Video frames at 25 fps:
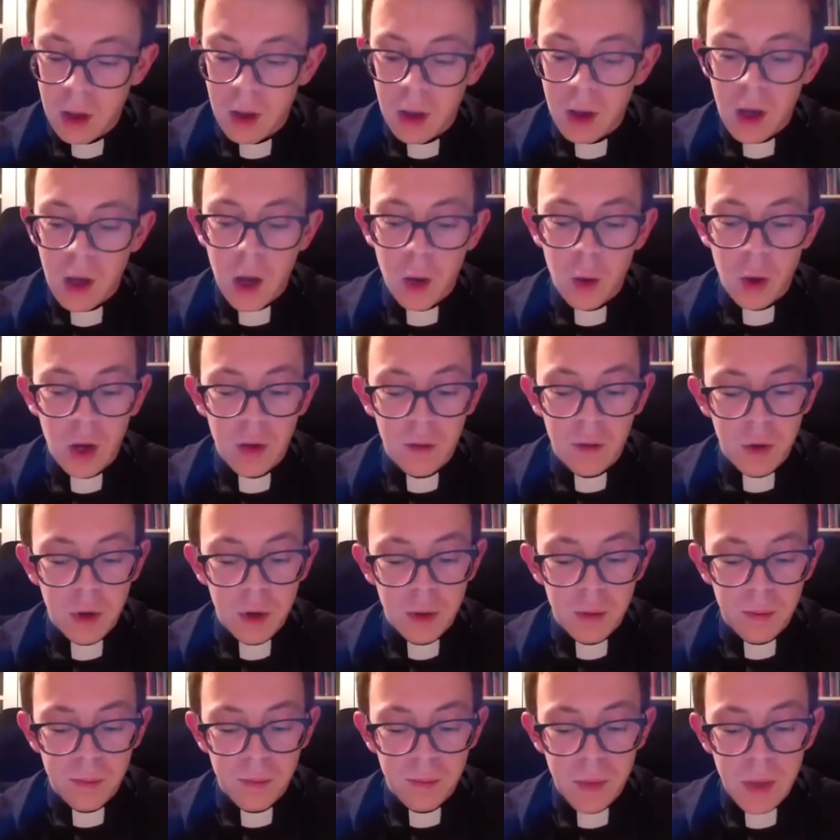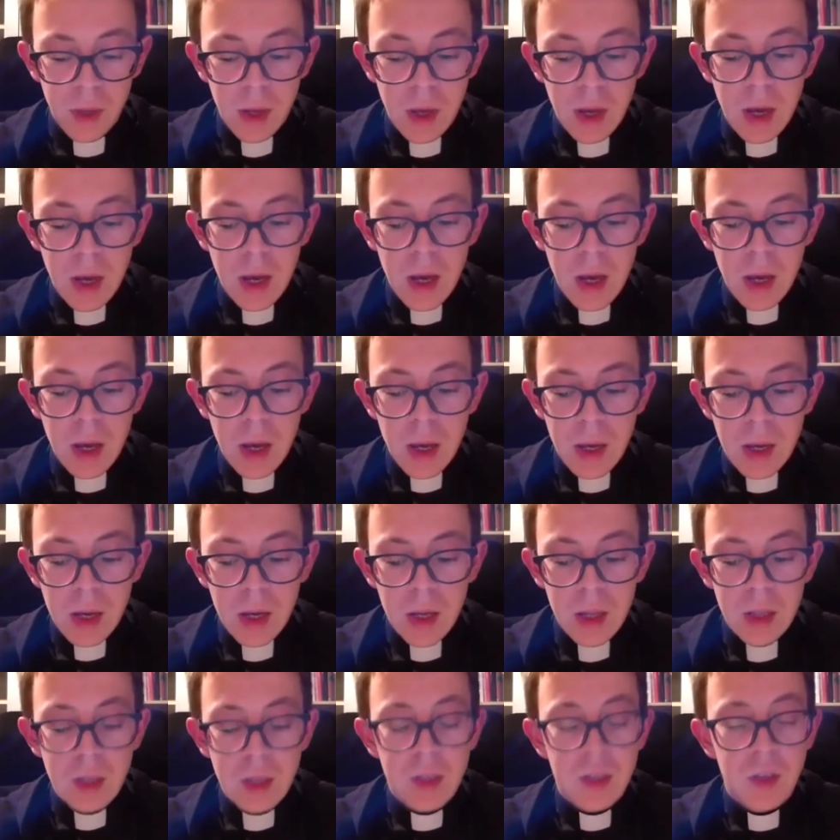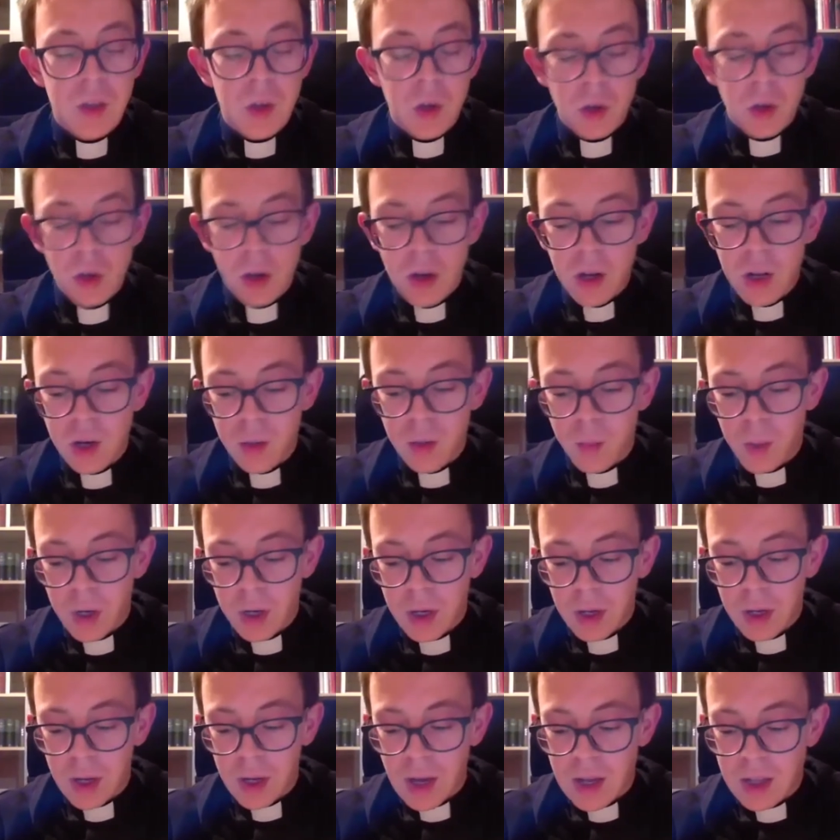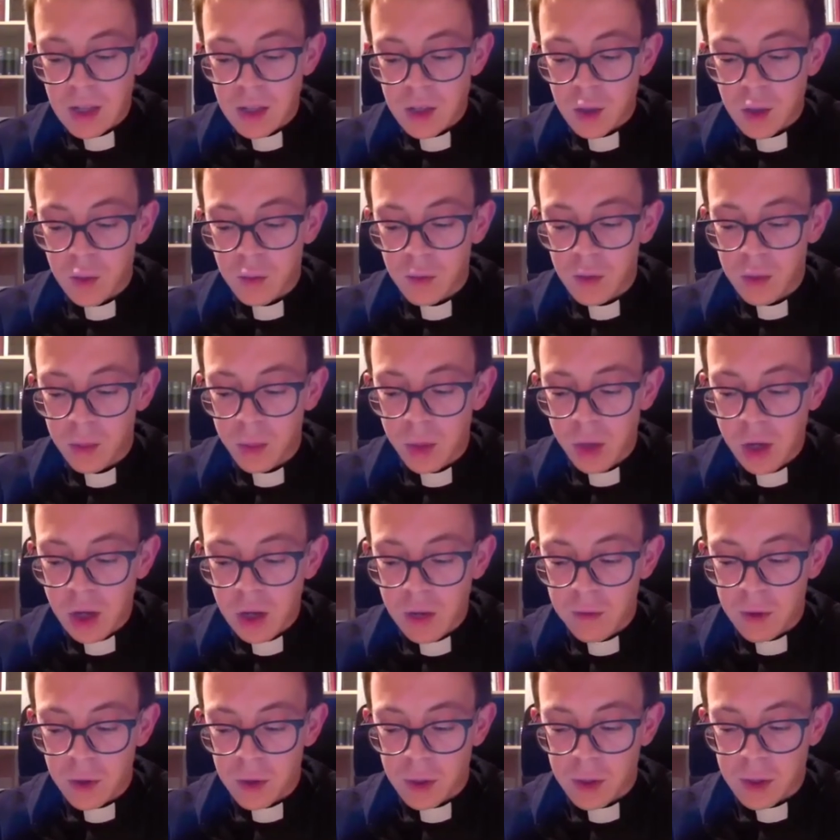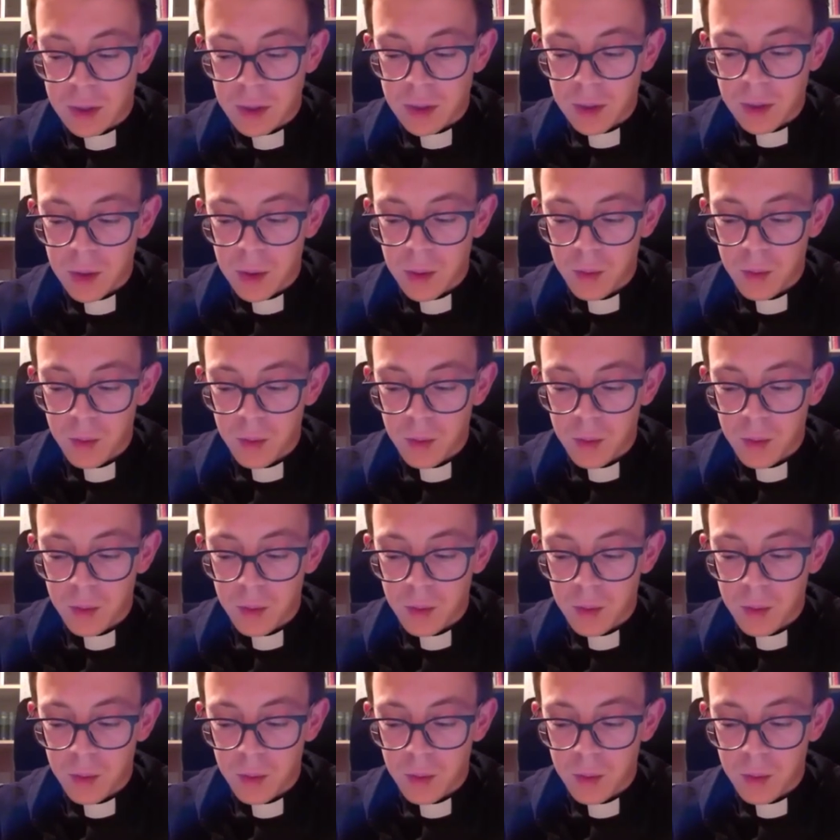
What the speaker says: However, it is not led by the hands of the believers,